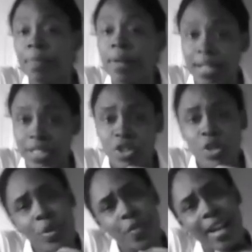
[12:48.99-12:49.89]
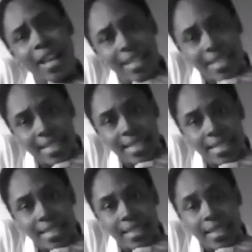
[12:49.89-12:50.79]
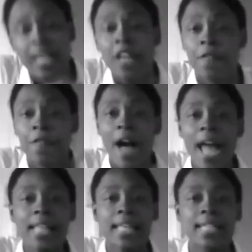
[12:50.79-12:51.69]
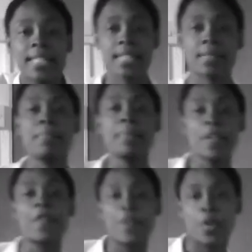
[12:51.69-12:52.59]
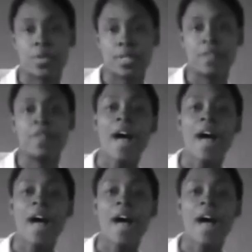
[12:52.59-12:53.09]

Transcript: But do you know what violence is? Violence is me first.